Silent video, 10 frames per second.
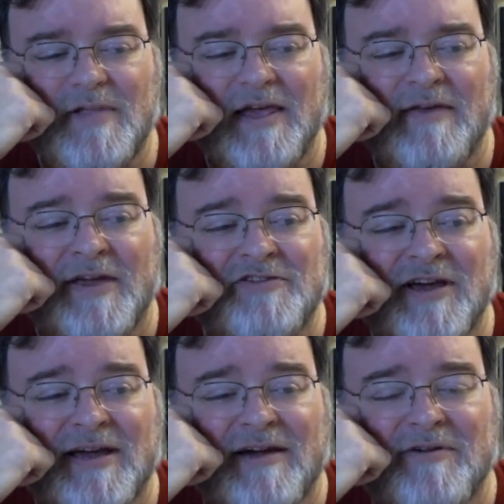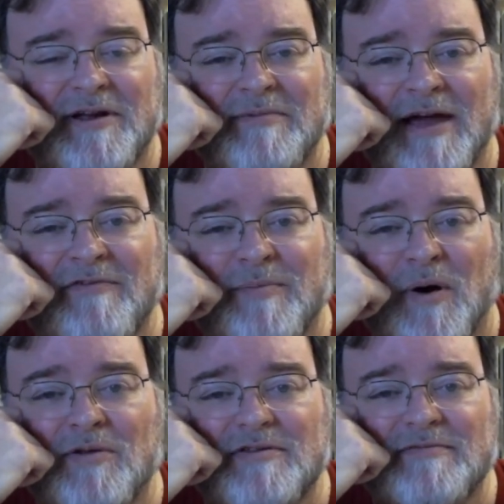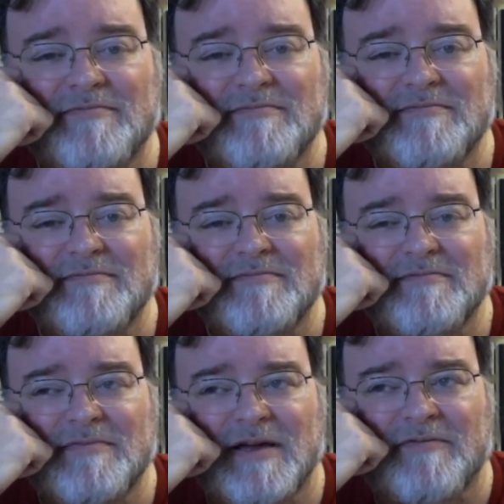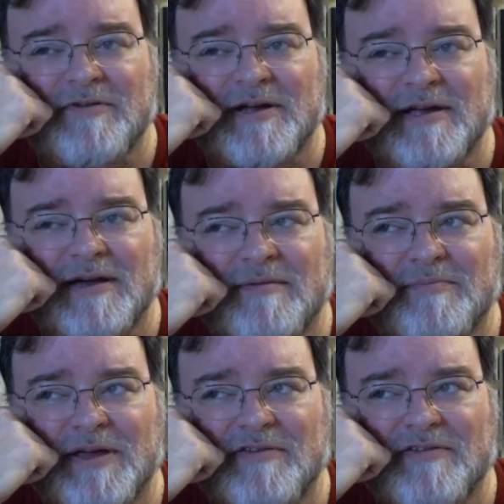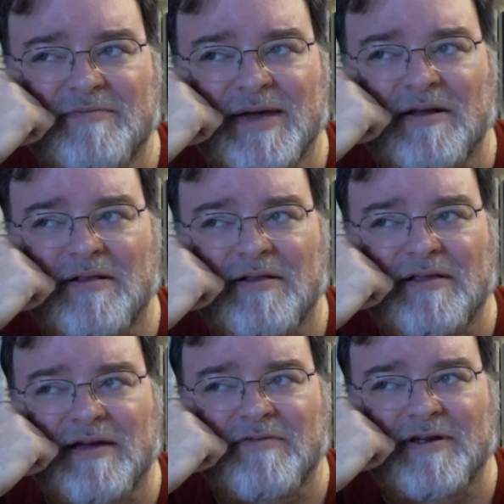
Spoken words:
they check every bolt, every piece of metal,